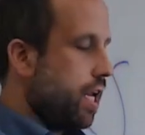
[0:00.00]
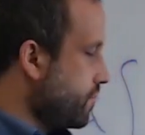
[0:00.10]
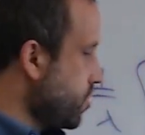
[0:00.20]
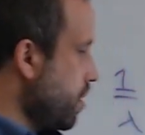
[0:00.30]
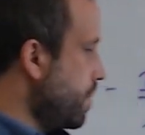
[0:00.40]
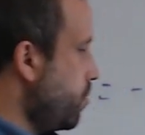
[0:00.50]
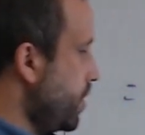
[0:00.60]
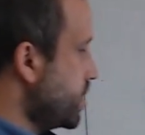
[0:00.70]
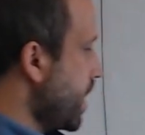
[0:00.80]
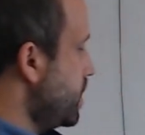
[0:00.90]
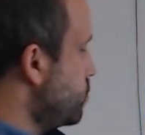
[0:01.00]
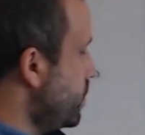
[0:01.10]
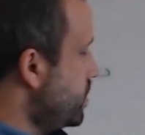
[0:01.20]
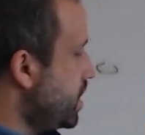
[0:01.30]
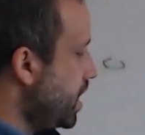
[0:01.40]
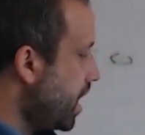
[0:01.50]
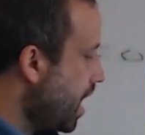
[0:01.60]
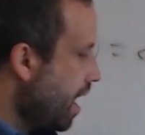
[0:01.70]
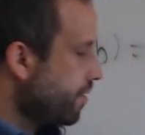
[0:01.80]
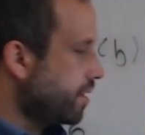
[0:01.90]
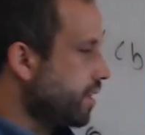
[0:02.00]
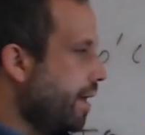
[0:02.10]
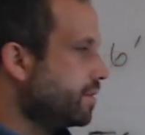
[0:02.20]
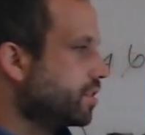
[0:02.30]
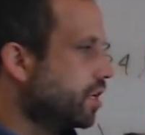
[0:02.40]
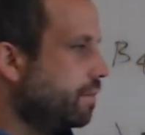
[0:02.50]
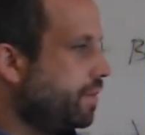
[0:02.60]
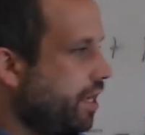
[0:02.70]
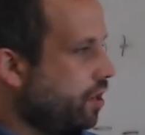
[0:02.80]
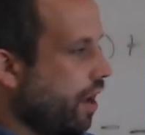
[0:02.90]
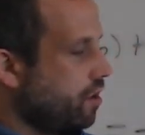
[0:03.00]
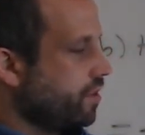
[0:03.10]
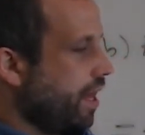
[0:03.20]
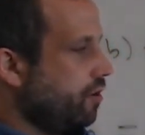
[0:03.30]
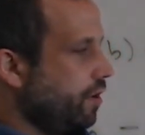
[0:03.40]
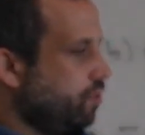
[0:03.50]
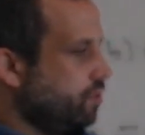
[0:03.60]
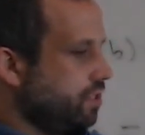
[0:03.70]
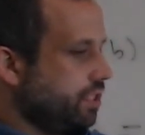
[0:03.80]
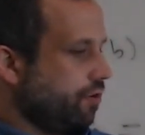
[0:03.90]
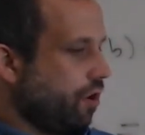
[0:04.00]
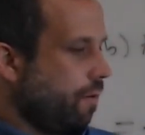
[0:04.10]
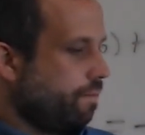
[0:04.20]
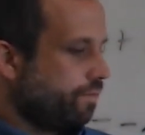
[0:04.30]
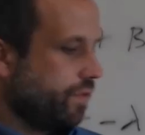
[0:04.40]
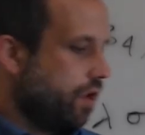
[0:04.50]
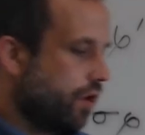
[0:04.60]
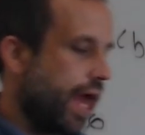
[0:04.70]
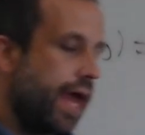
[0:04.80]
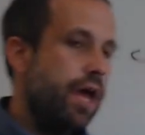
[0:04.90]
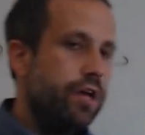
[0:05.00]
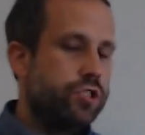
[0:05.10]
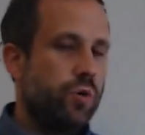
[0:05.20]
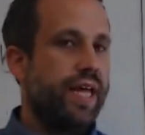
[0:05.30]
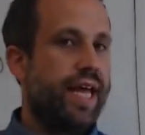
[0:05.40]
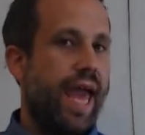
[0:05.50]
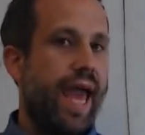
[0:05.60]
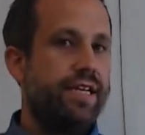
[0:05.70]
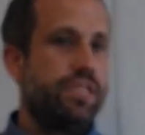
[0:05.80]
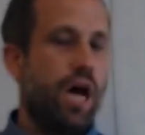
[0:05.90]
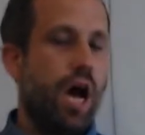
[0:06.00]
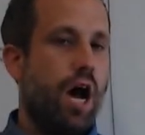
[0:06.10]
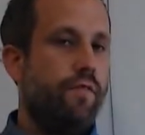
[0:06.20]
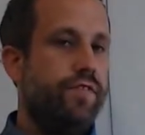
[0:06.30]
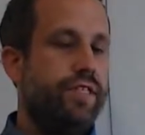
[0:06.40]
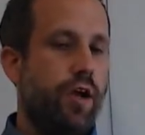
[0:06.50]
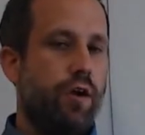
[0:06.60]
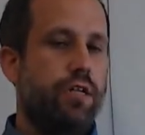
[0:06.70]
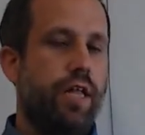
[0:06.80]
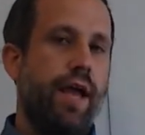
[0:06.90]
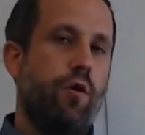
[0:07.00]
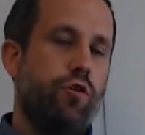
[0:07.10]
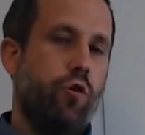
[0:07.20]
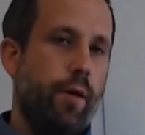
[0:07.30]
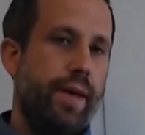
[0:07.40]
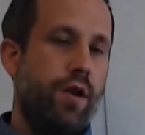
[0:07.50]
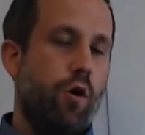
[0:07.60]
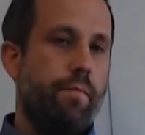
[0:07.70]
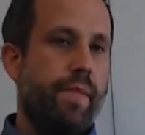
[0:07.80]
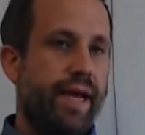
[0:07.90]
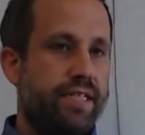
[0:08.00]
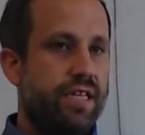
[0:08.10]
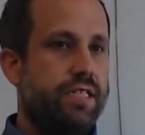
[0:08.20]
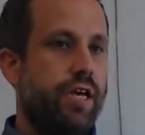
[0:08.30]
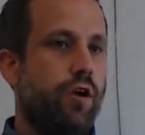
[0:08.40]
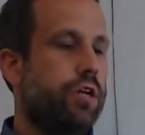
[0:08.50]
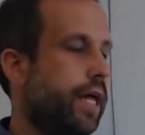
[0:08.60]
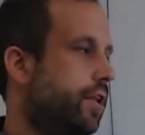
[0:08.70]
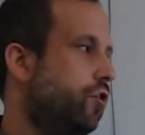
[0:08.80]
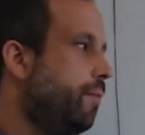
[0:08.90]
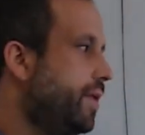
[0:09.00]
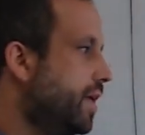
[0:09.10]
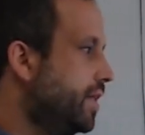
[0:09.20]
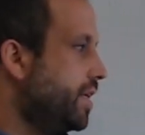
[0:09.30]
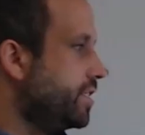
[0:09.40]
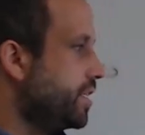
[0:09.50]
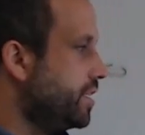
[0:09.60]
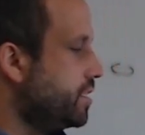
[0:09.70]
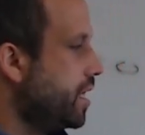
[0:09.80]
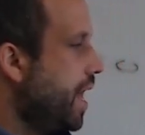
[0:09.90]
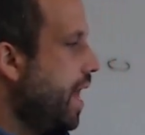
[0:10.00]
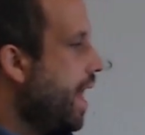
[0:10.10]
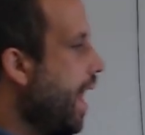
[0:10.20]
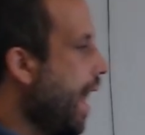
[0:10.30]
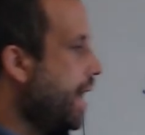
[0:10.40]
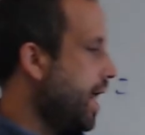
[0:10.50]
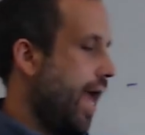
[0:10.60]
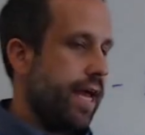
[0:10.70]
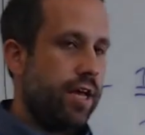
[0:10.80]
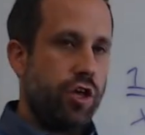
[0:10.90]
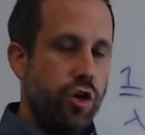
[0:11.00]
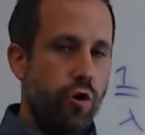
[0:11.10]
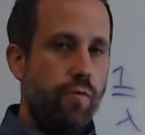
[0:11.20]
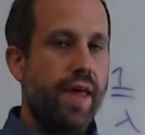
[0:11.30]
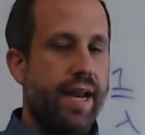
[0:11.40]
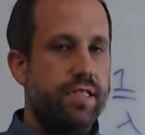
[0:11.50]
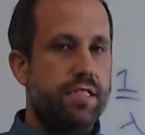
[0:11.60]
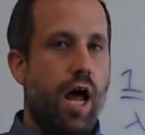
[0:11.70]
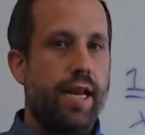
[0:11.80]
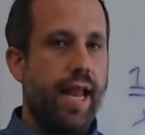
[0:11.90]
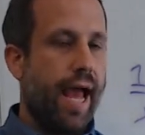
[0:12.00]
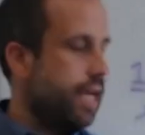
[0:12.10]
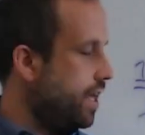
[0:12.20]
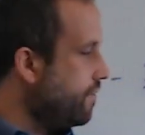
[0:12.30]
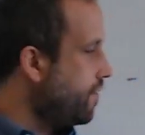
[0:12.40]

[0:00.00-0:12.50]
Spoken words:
term, in which case we see that lambda is going to be greater than or equal to 0. Okay, so in the case of Dirichlet or Neumann or mixed Dirichlet-Neumann conditions and a Q that is non-negative,